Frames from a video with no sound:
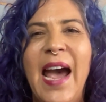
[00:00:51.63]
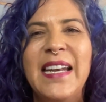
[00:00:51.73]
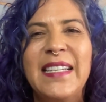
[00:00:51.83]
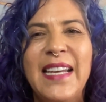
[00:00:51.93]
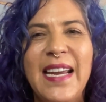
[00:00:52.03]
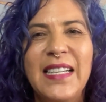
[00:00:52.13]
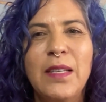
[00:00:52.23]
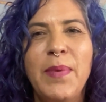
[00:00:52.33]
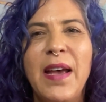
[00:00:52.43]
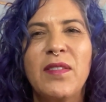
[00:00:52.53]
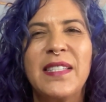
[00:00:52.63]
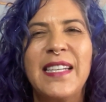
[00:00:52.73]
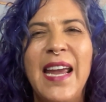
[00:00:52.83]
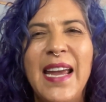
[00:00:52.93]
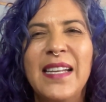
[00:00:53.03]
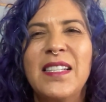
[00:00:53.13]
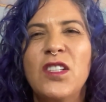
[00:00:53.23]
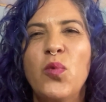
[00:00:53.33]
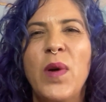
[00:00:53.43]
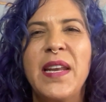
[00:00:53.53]
And it takes about ten to
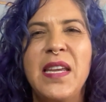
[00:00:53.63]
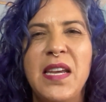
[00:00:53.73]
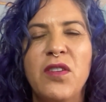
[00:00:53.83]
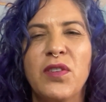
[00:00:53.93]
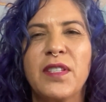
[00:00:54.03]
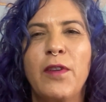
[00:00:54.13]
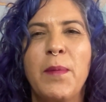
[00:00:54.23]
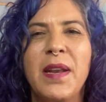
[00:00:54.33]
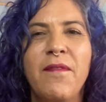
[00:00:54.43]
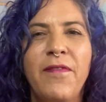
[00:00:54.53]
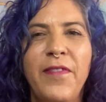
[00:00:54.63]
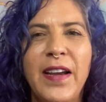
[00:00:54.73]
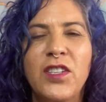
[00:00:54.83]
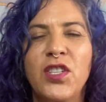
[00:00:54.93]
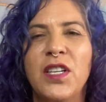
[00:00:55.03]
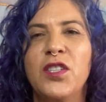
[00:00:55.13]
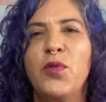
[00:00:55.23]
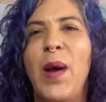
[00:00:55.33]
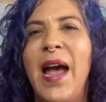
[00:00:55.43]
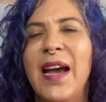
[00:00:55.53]
twenty years from an infection
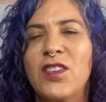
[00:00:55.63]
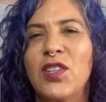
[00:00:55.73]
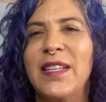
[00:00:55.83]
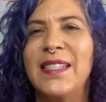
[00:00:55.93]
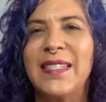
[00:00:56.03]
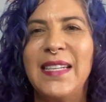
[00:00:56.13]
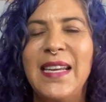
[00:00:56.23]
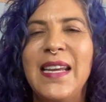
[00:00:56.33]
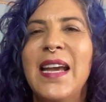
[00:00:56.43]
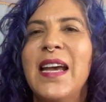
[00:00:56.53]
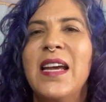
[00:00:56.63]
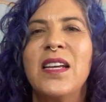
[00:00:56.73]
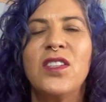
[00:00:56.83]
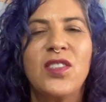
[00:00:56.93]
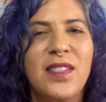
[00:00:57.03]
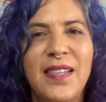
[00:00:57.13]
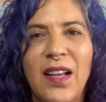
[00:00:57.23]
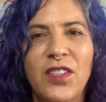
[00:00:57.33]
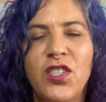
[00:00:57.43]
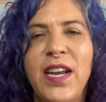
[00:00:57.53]
to actually see
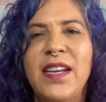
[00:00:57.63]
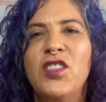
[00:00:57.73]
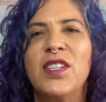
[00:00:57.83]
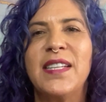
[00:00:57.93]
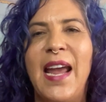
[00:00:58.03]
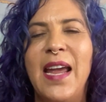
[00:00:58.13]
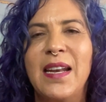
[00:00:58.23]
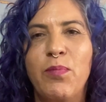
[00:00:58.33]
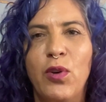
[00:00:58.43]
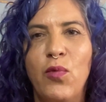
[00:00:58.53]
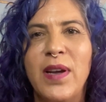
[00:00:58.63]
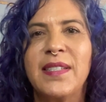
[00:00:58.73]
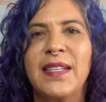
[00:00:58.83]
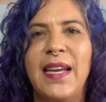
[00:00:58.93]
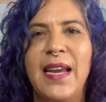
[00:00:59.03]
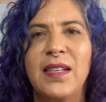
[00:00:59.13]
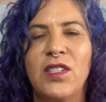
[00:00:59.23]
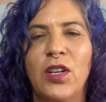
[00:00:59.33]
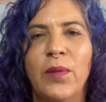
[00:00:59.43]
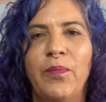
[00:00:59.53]
cell changes and it progressed to
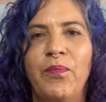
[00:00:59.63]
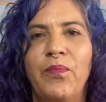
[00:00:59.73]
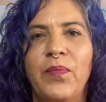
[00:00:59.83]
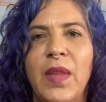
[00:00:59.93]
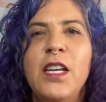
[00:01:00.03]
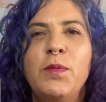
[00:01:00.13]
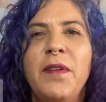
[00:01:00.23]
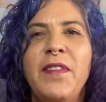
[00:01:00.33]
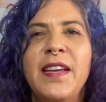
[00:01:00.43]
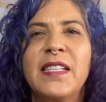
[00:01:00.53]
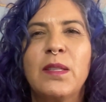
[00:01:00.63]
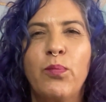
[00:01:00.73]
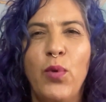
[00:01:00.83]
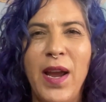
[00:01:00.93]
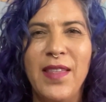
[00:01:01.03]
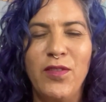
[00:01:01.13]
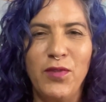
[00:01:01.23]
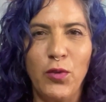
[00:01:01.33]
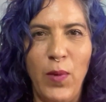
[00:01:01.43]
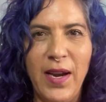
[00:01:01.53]
cancer. H P V is spread
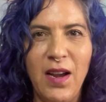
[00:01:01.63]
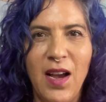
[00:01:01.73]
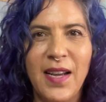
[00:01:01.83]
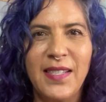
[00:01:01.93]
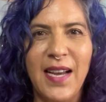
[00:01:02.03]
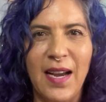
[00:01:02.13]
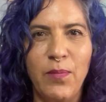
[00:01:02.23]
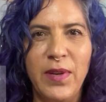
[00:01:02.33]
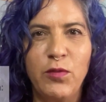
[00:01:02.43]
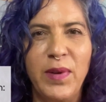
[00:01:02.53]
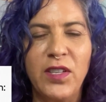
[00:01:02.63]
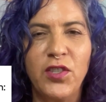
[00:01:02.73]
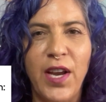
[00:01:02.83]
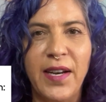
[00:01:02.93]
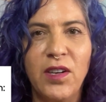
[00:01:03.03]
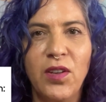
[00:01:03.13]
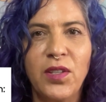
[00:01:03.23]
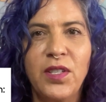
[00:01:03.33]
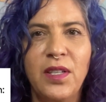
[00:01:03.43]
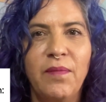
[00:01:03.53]
through direct contact between
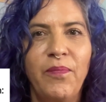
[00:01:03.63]
genital,